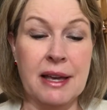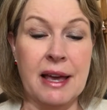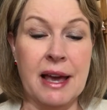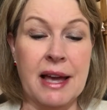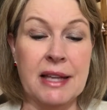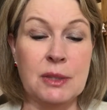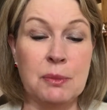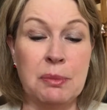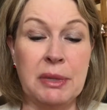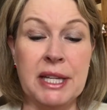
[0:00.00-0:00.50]

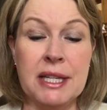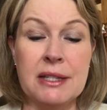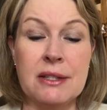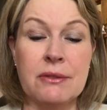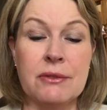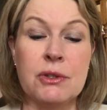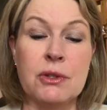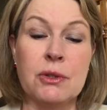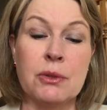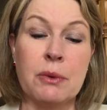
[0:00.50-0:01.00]
As beads
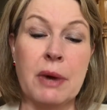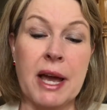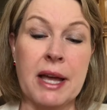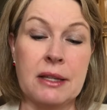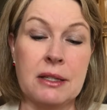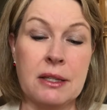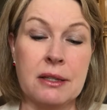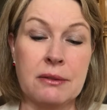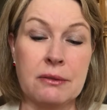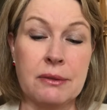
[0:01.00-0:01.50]
of
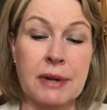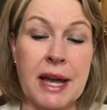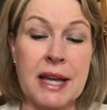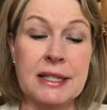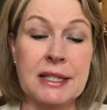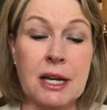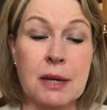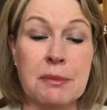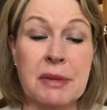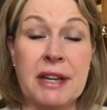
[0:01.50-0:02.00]
sweat ran
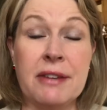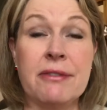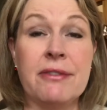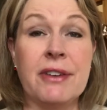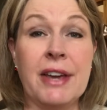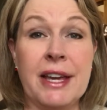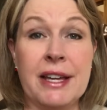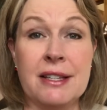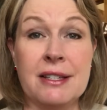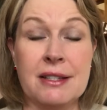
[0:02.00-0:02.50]
down my
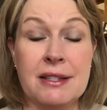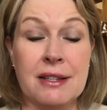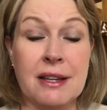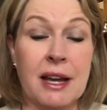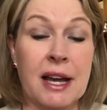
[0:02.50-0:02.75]
face,